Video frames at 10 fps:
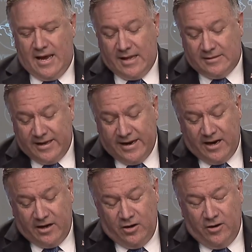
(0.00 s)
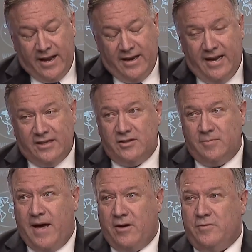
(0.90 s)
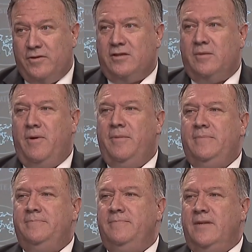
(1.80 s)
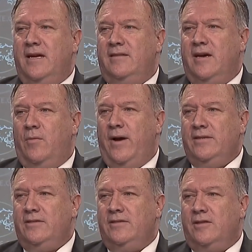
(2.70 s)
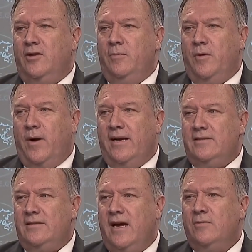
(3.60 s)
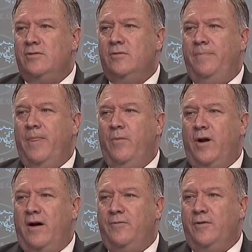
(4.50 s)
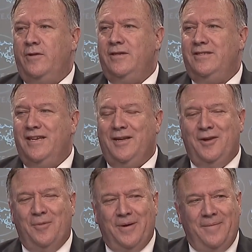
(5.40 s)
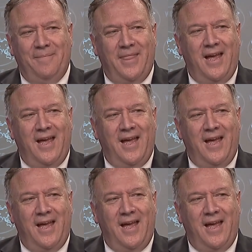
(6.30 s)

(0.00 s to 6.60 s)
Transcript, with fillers: And staying on United Nations matters for just a moment, it's outrageous that the Human Rights Council would offer to seat Cuba,